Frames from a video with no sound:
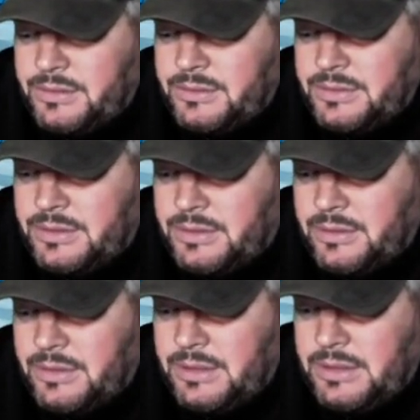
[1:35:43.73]

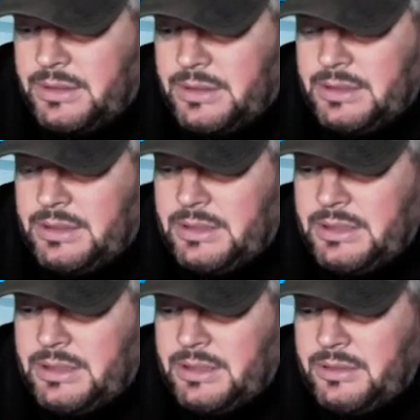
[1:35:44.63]
So
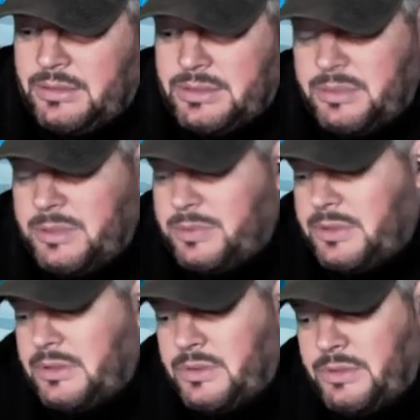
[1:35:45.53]
some people
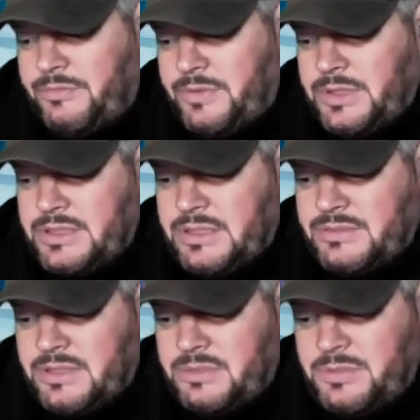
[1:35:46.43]
are equipped for this stuff.
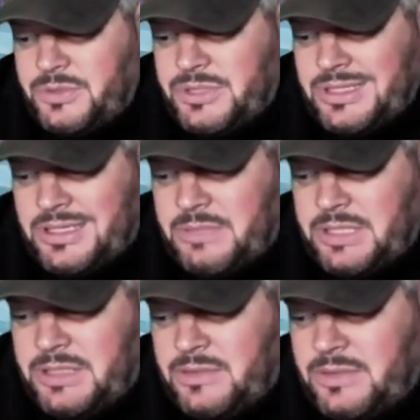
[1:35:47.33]
Some people sock
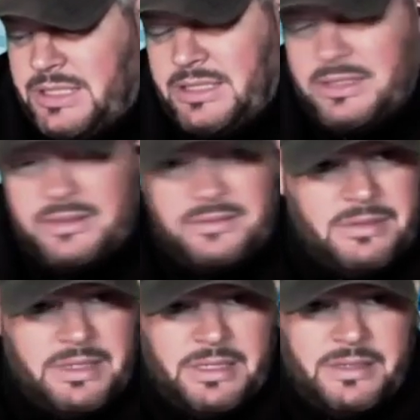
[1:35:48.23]
money away,
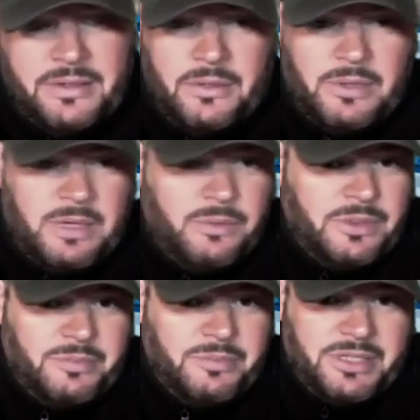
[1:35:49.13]
and you know what? When
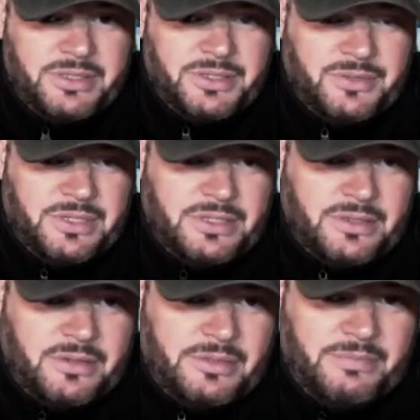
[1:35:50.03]
there's blood in the streets,
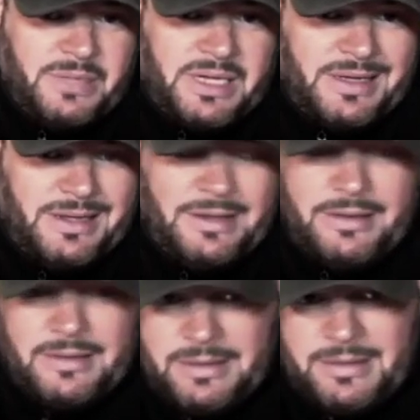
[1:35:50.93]
Obi, buy.
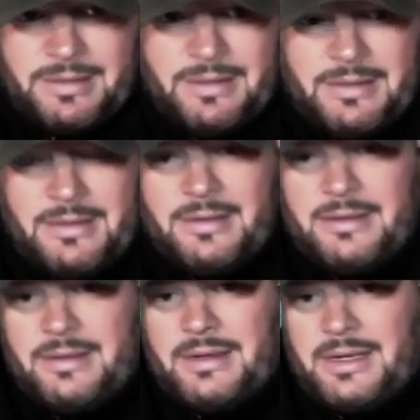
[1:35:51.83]

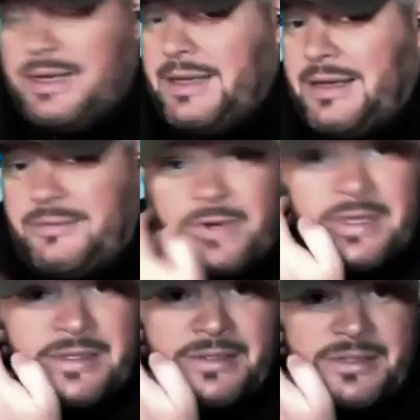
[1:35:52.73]
I have
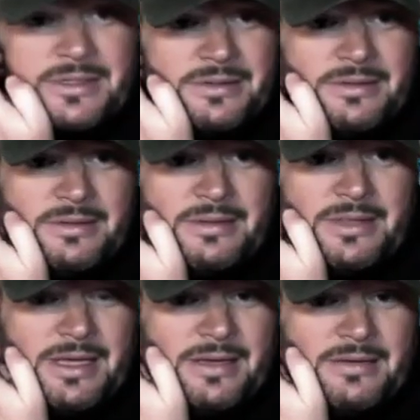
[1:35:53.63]
friends
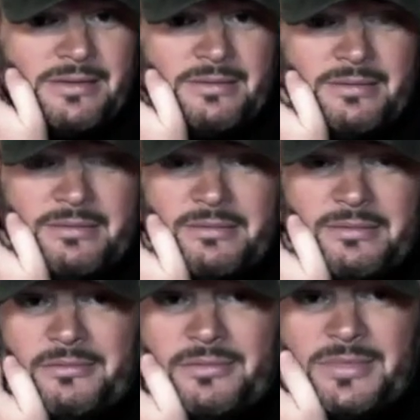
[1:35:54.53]
that
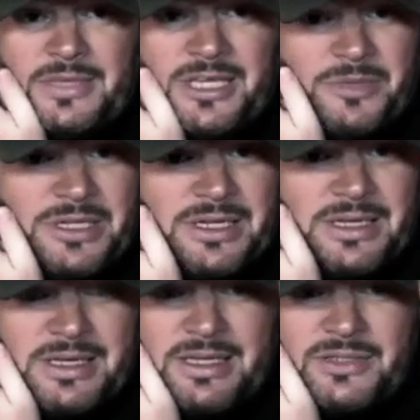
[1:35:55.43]
keep a lot
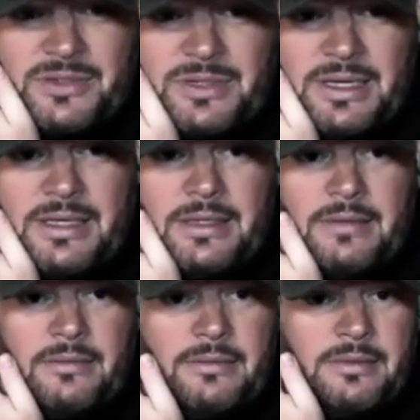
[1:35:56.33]
of cash on
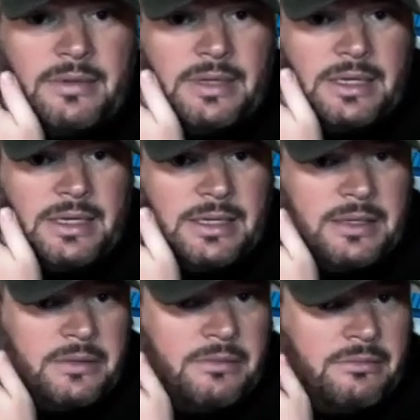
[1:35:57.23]
hand
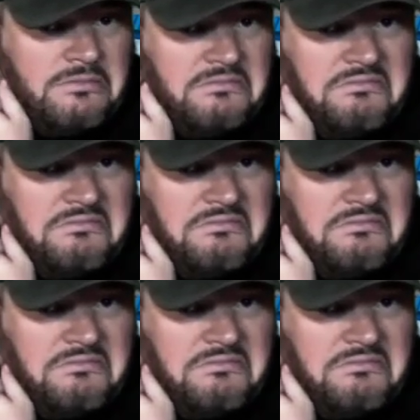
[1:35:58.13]
and